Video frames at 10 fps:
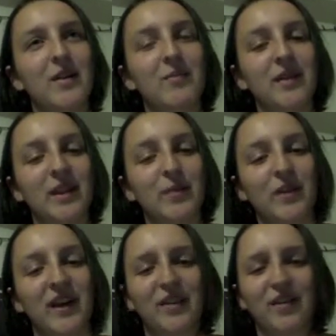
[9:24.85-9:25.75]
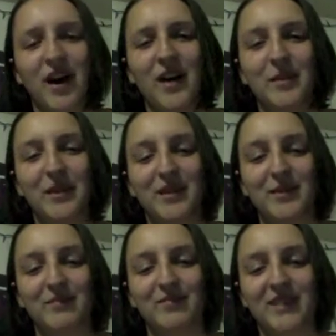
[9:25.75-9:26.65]
but then when I thought about
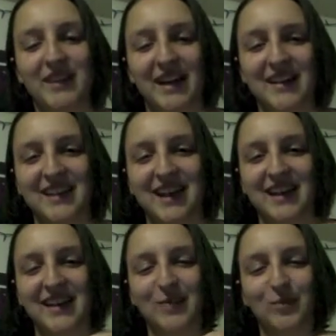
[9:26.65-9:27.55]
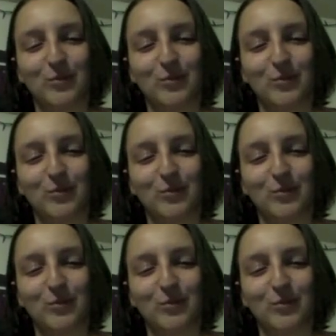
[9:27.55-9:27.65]
them the next second